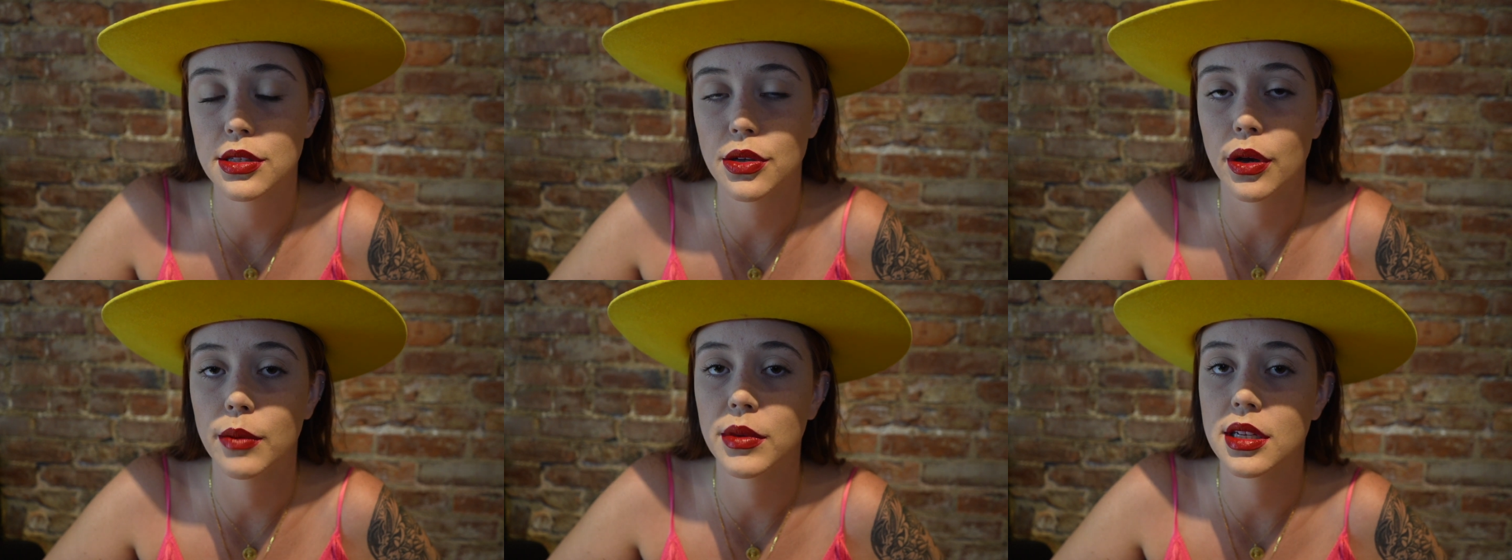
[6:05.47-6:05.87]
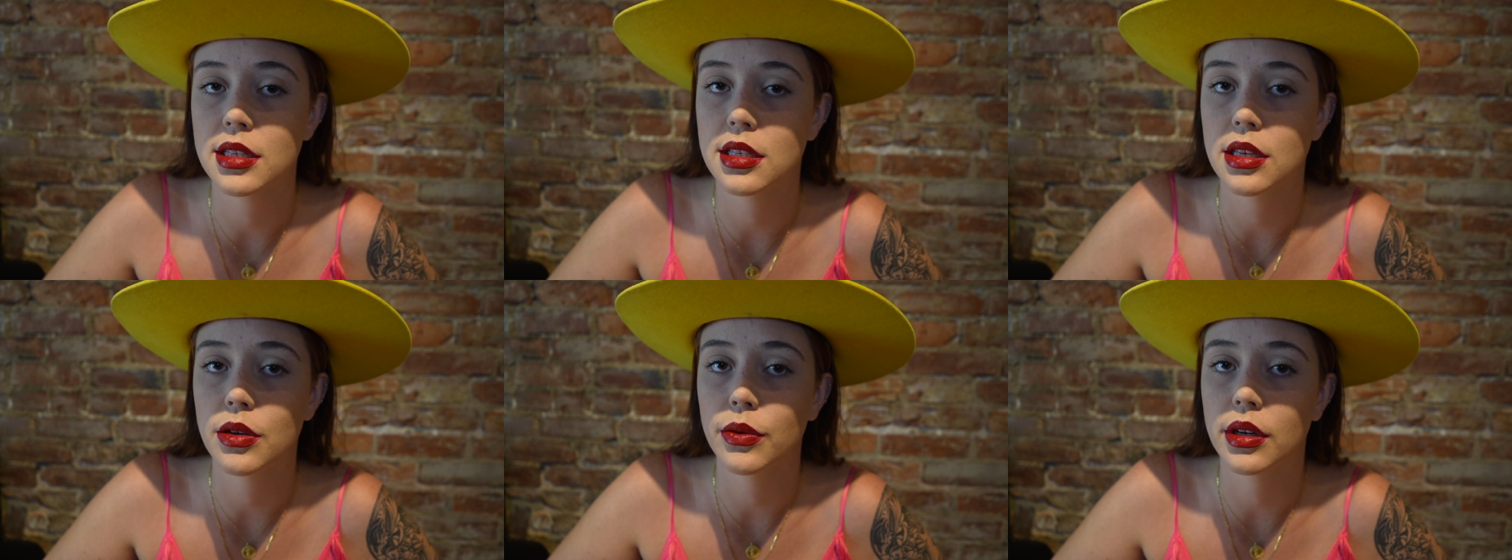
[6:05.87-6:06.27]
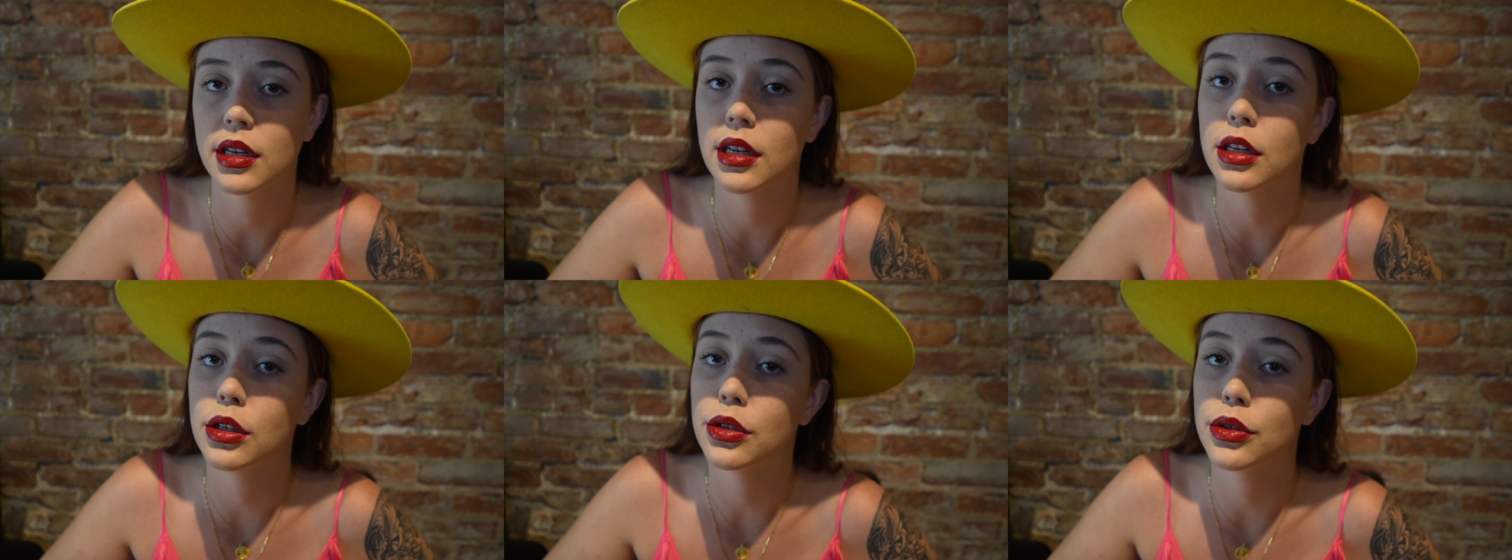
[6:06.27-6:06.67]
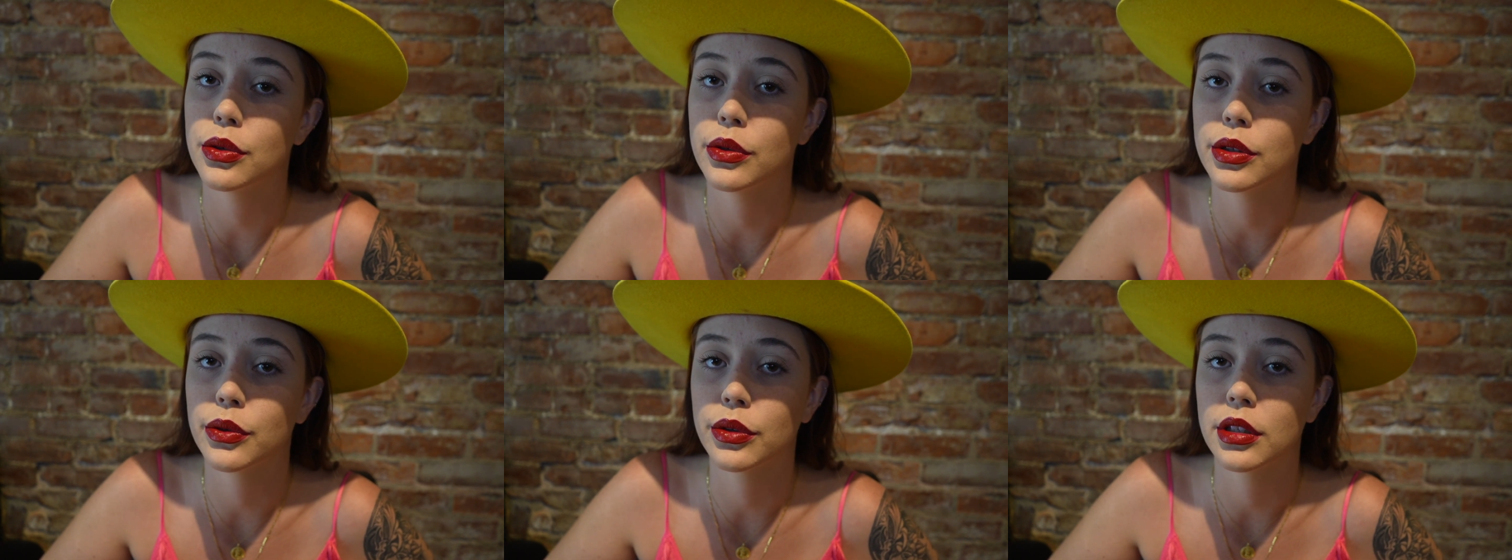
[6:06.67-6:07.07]
So I'm going to see what I need to do
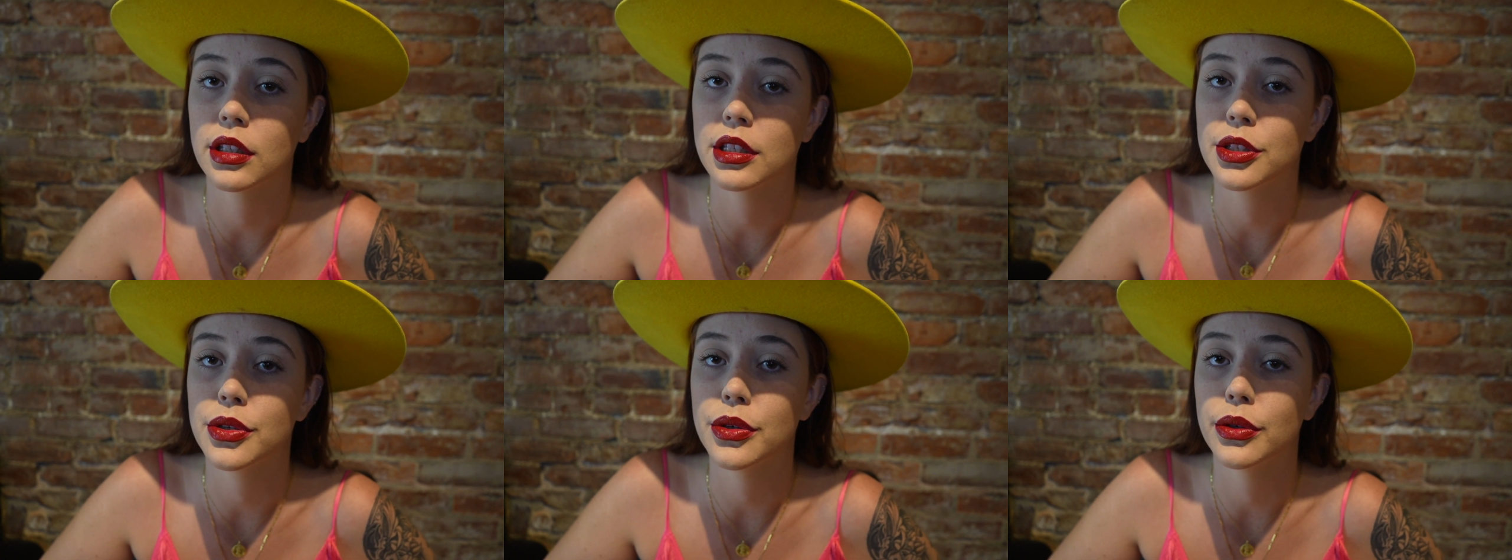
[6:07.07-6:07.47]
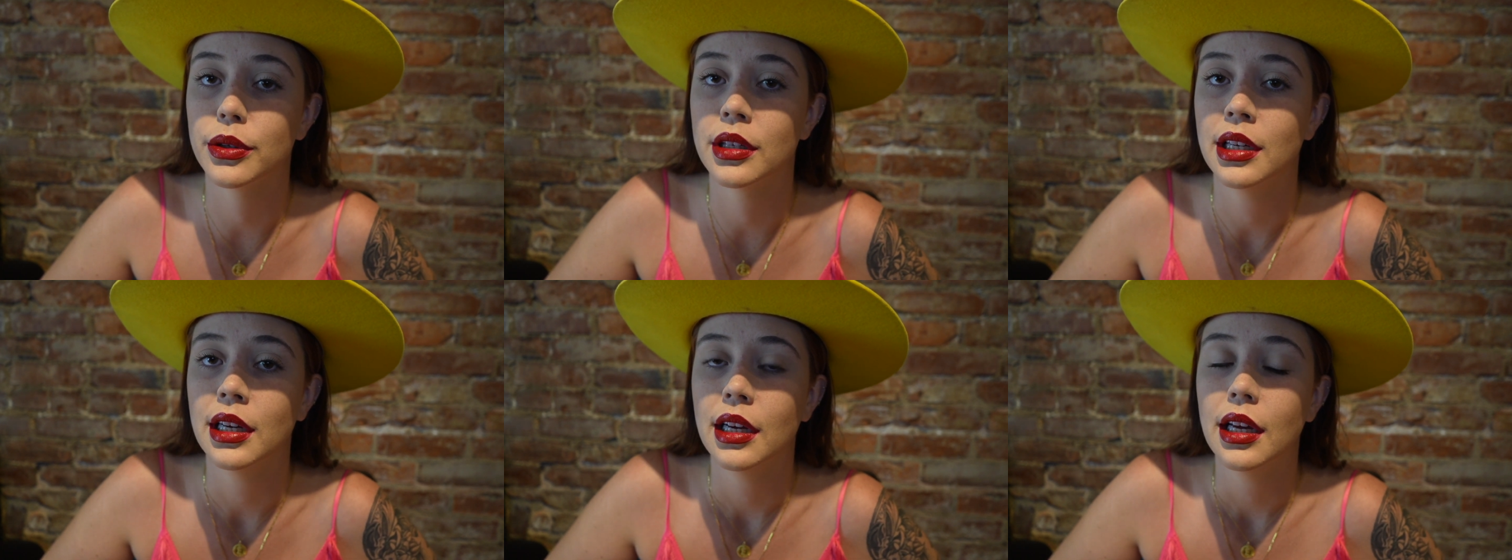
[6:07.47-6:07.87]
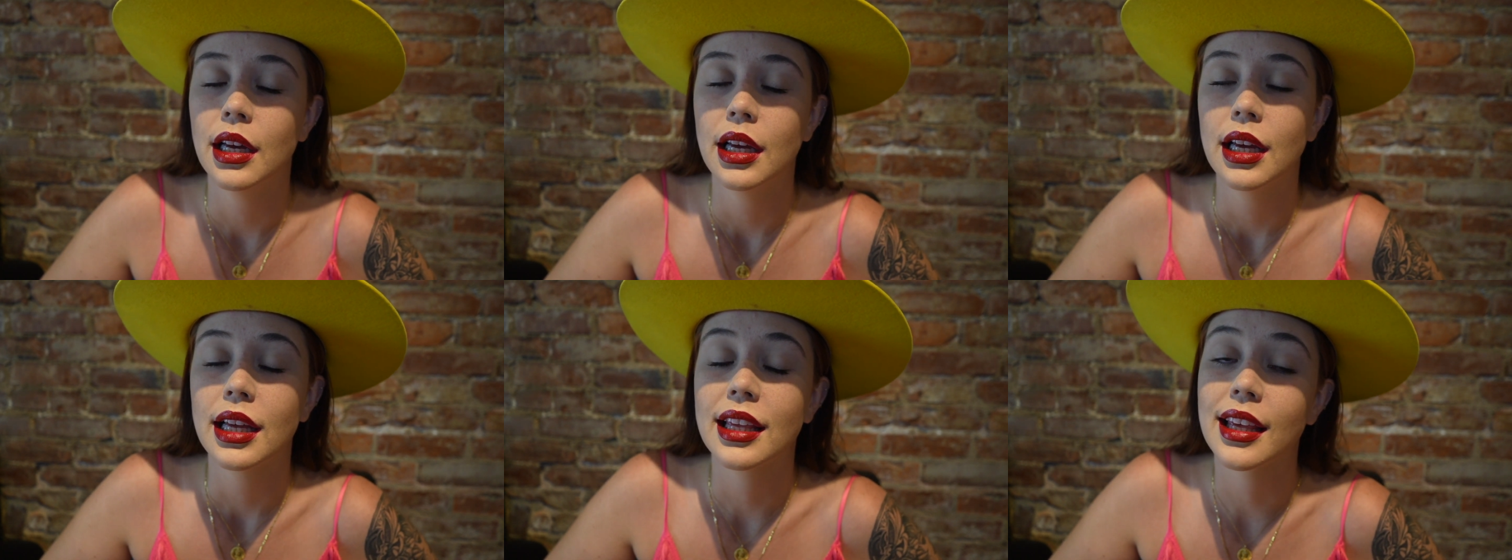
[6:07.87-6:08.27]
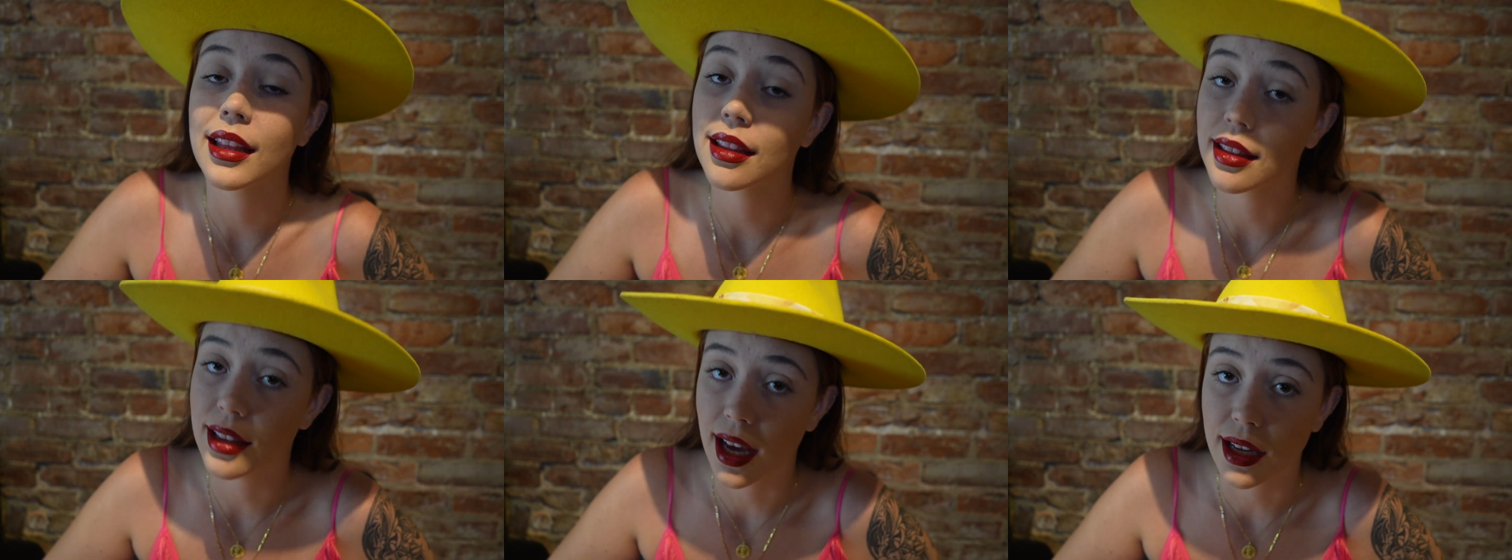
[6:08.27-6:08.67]
in order to get
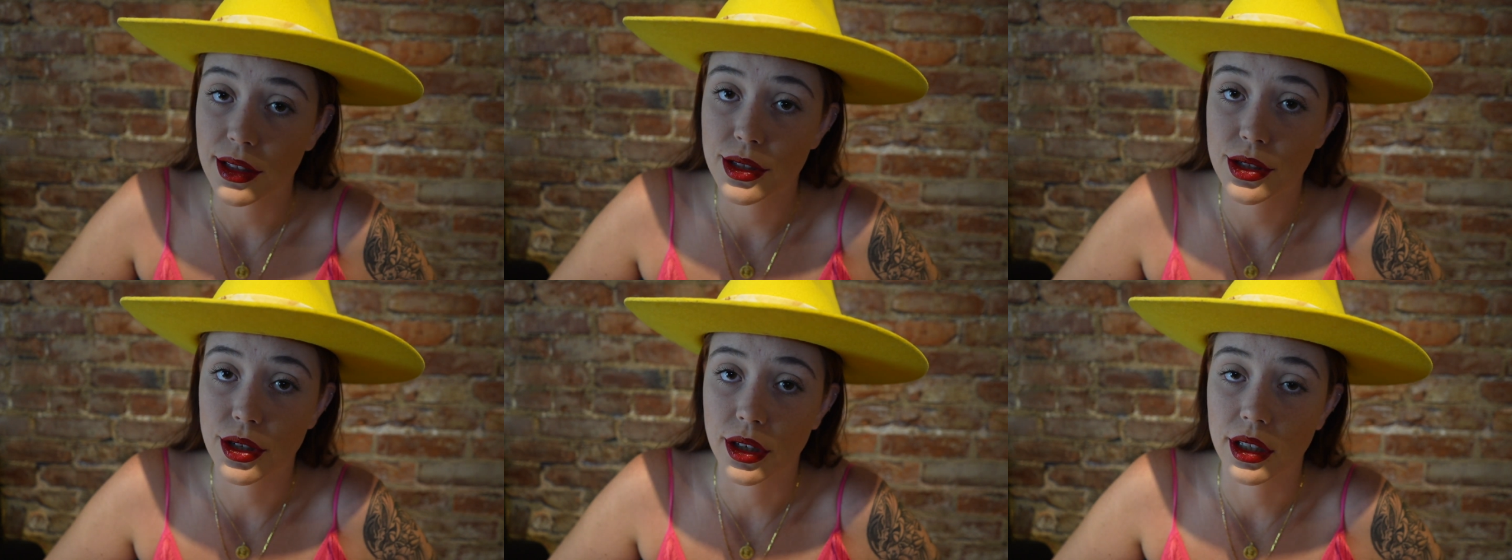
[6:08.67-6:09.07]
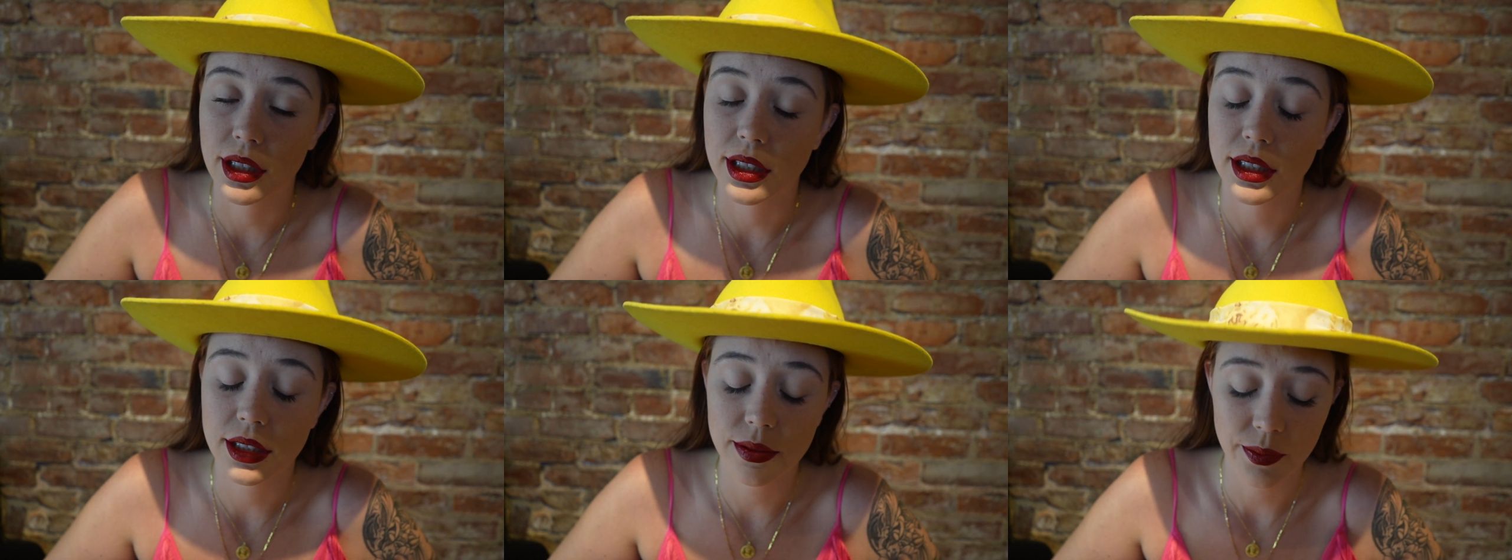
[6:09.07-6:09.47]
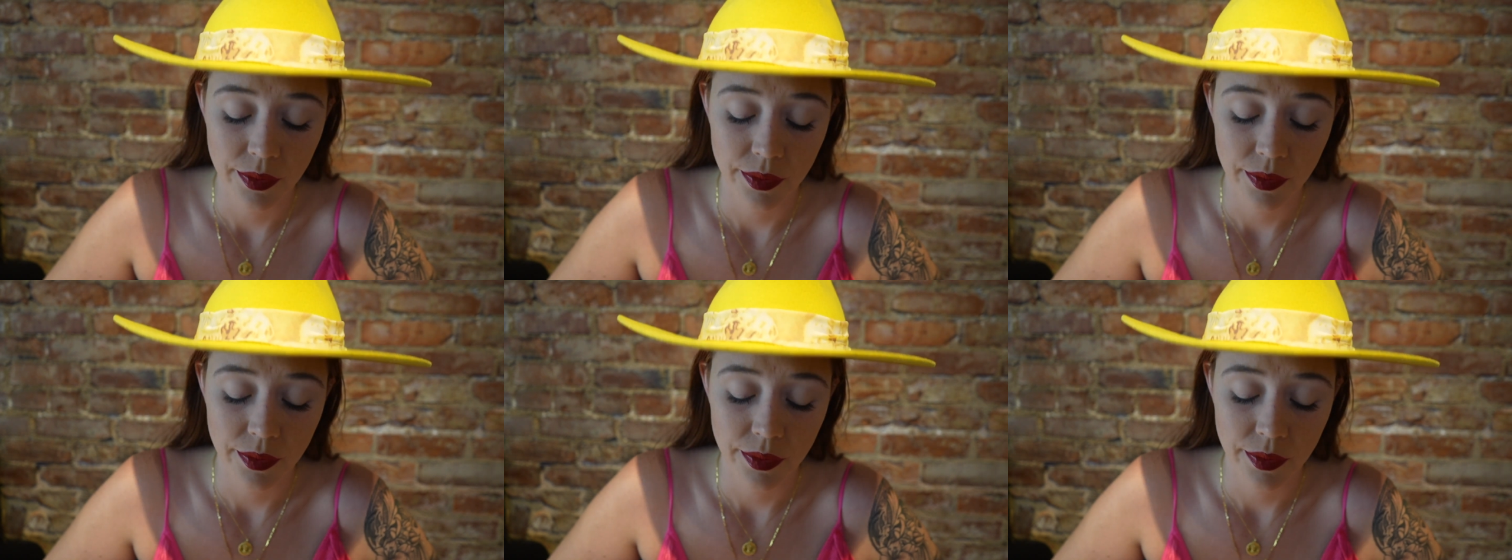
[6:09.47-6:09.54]
that started.